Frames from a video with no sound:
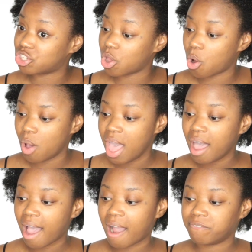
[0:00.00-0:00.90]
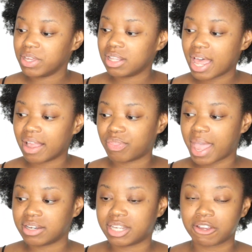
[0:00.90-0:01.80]
So I feel like
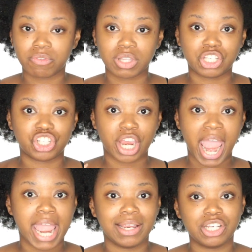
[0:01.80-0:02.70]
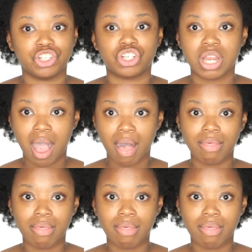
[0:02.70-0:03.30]
that definitely changed